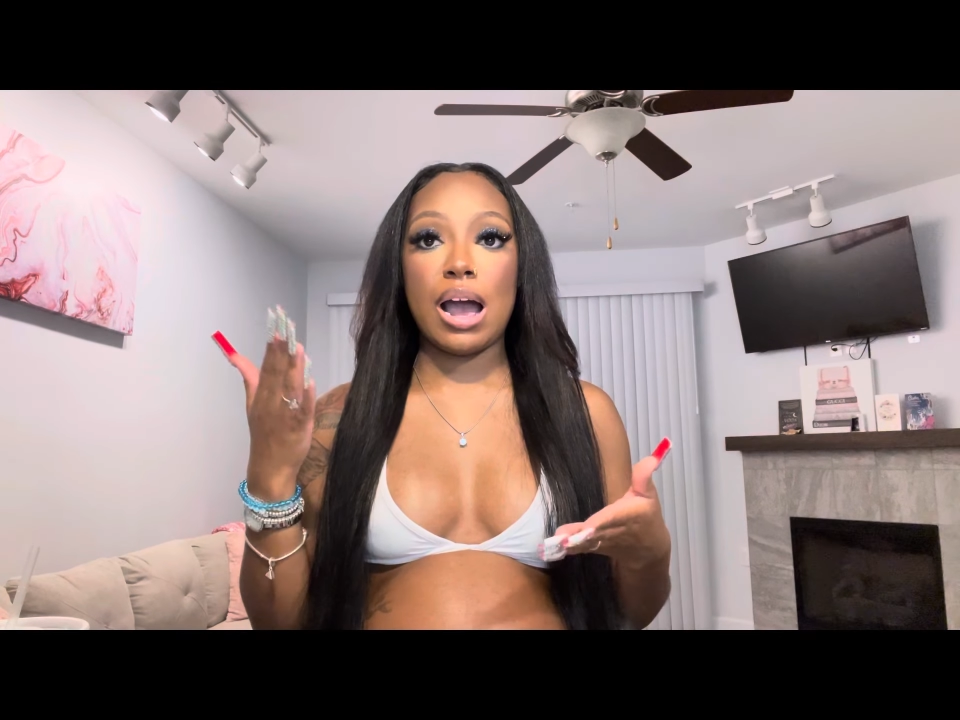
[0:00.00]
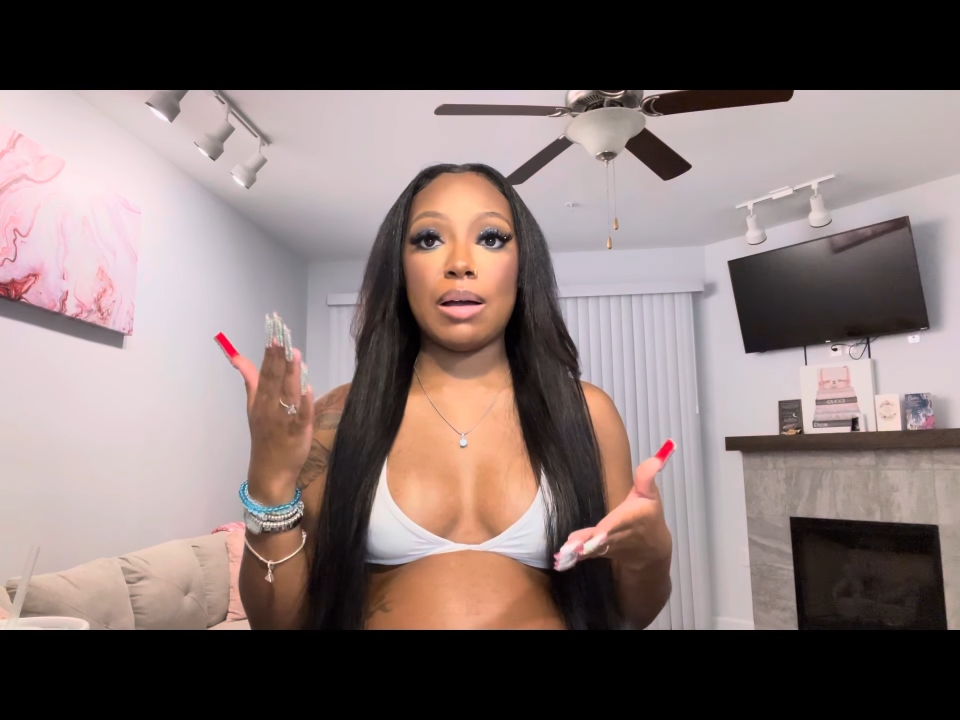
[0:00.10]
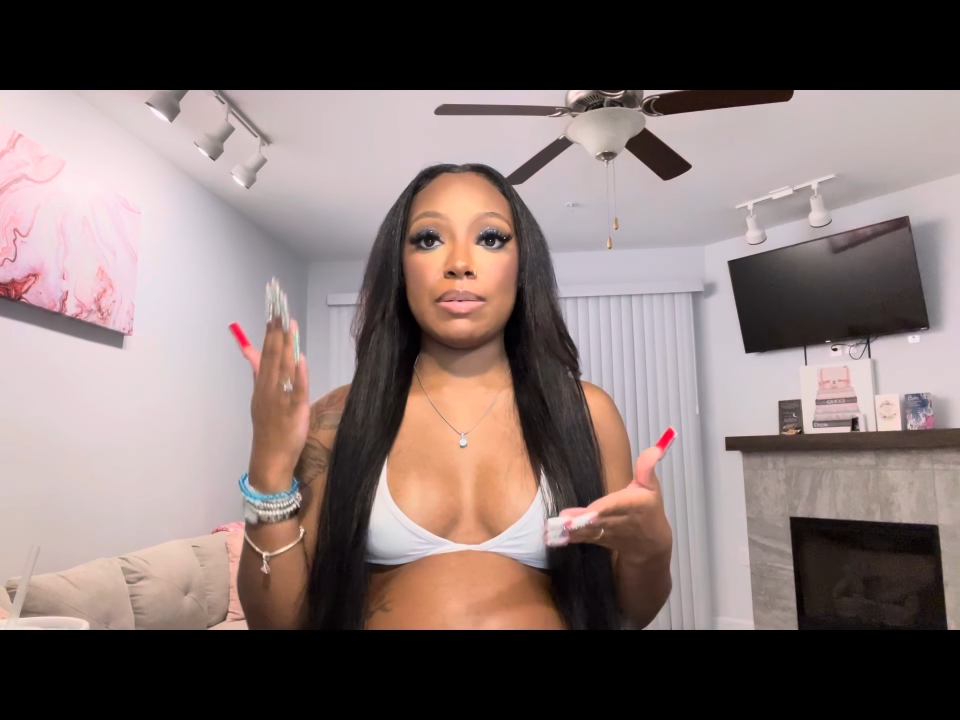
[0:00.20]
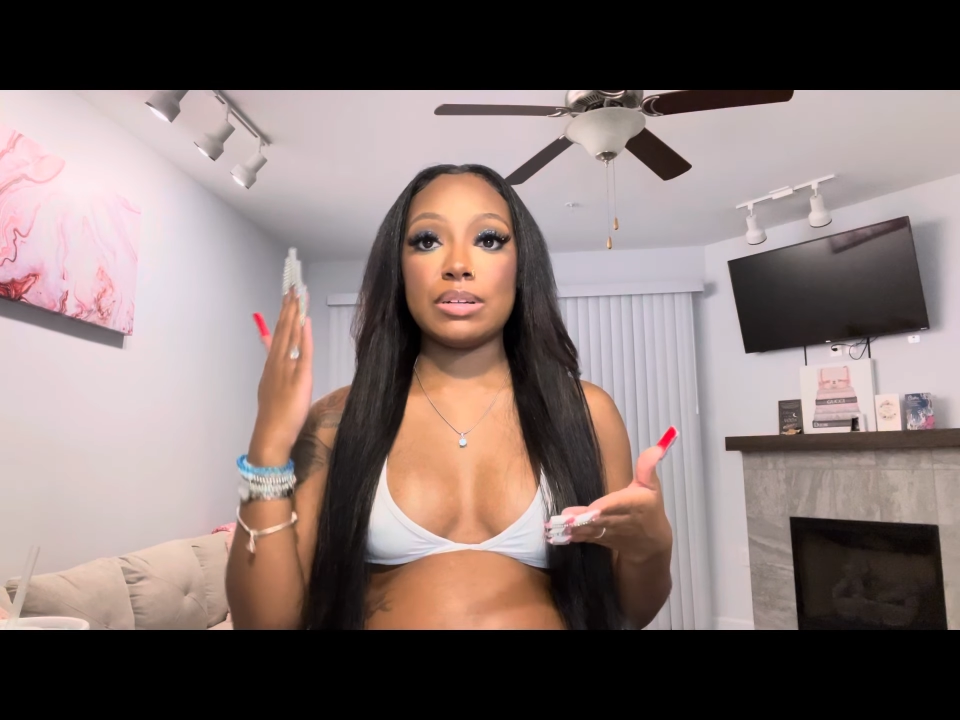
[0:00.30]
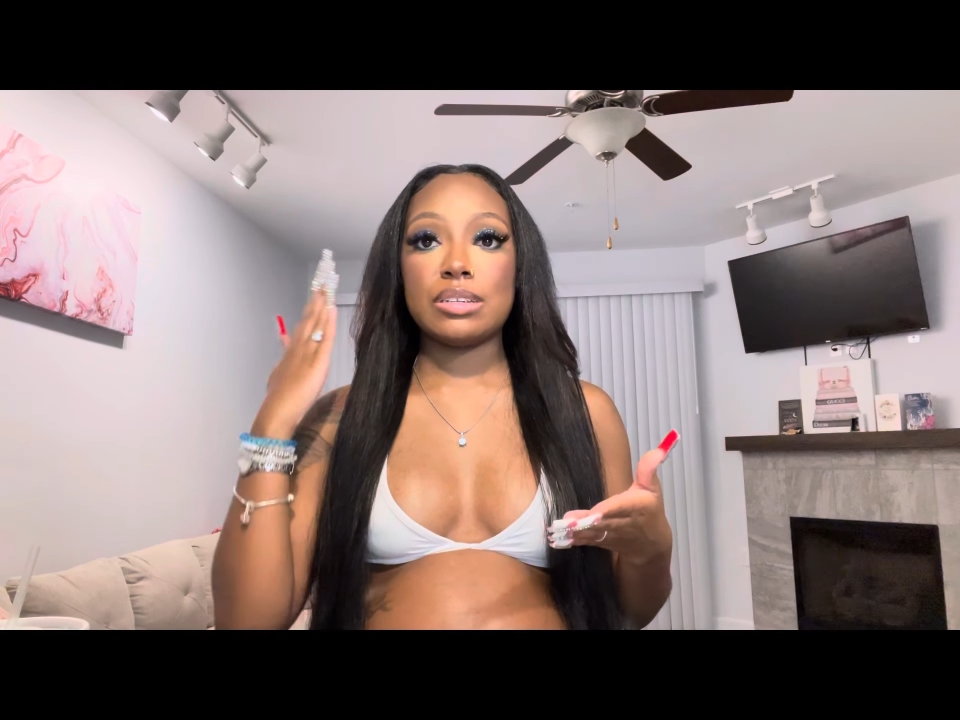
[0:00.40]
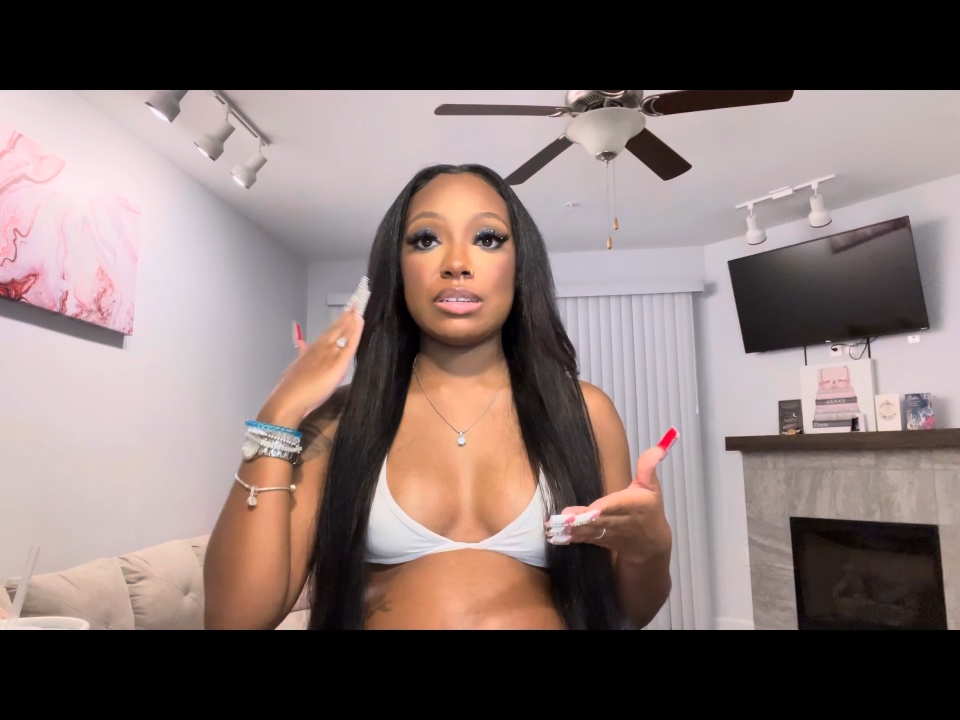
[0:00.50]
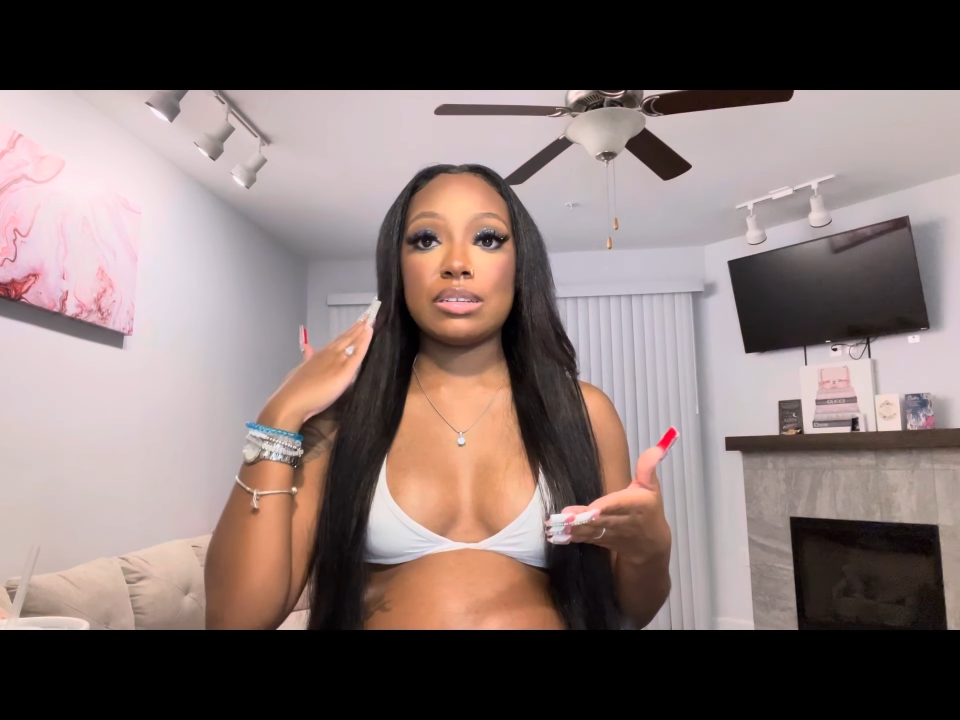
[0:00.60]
I was